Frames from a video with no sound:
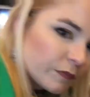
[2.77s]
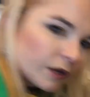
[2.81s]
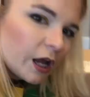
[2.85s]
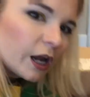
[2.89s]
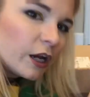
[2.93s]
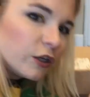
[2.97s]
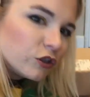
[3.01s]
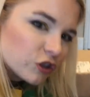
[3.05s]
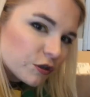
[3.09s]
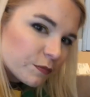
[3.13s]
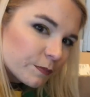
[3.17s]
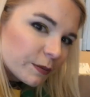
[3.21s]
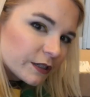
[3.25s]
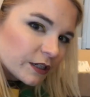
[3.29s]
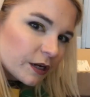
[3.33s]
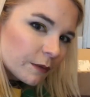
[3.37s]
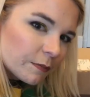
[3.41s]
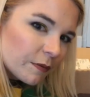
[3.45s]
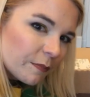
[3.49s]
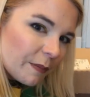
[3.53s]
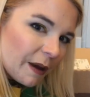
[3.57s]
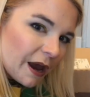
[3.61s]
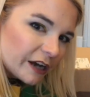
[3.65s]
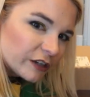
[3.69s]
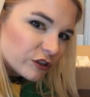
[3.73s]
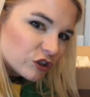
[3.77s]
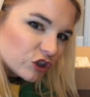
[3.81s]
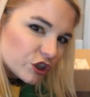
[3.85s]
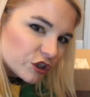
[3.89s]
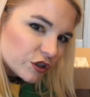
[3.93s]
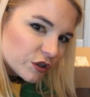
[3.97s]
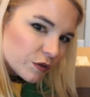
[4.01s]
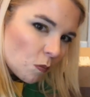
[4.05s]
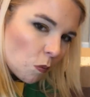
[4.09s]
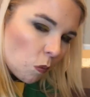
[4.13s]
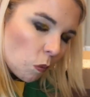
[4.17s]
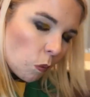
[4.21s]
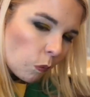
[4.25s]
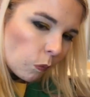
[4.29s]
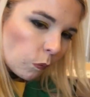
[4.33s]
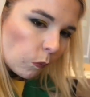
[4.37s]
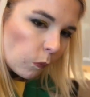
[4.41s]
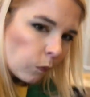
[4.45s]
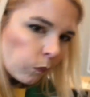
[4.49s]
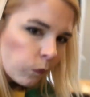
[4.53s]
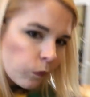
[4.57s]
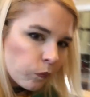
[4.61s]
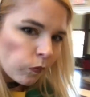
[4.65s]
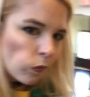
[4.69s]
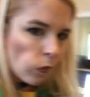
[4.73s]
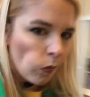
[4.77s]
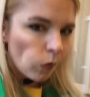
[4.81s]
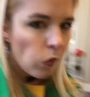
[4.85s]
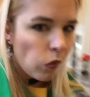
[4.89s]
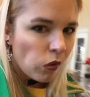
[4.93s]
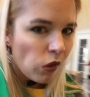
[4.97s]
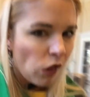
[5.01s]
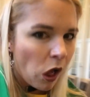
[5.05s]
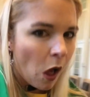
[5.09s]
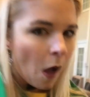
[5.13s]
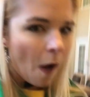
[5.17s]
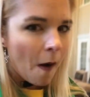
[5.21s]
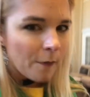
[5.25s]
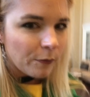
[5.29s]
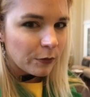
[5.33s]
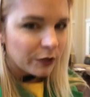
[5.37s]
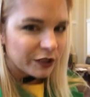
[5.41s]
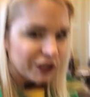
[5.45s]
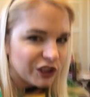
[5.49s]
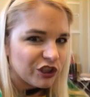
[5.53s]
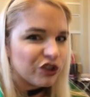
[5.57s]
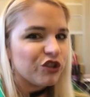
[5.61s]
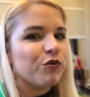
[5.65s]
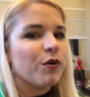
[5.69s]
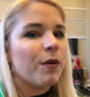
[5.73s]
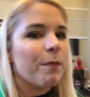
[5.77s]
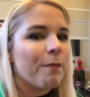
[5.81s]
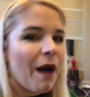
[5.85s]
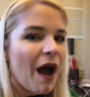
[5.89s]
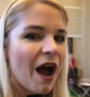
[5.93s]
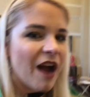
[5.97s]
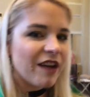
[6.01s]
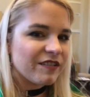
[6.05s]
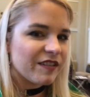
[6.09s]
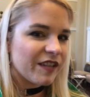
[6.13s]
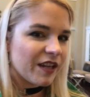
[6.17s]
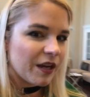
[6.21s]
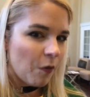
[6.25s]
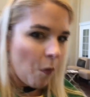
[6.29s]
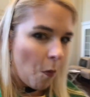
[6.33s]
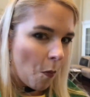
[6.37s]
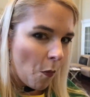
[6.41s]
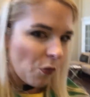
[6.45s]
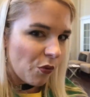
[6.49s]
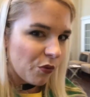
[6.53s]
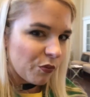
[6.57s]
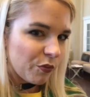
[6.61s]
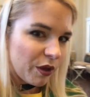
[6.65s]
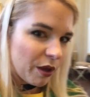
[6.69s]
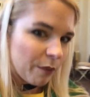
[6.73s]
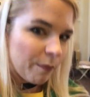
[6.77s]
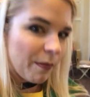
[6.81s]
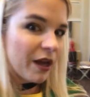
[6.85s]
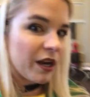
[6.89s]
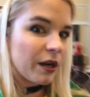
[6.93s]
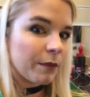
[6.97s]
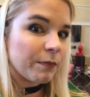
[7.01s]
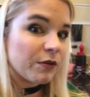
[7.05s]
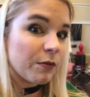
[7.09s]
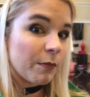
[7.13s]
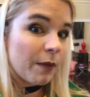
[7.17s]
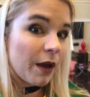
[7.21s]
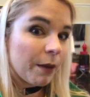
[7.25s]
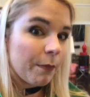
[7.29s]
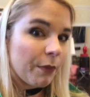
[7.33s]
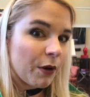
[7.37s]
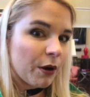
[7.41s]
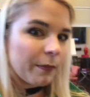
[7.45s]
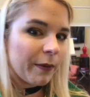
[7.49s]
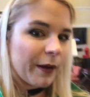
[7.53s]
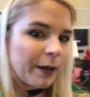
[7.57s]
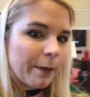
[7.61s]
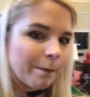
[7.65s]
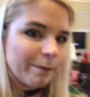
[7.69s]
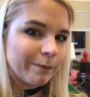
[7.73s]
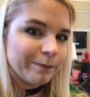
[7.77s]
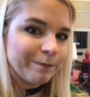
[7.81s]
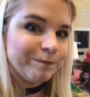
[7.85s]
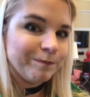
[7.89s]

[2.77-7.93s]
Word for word: I just picked up the packages. We're gonna do unboxing when we get back up to my apartment.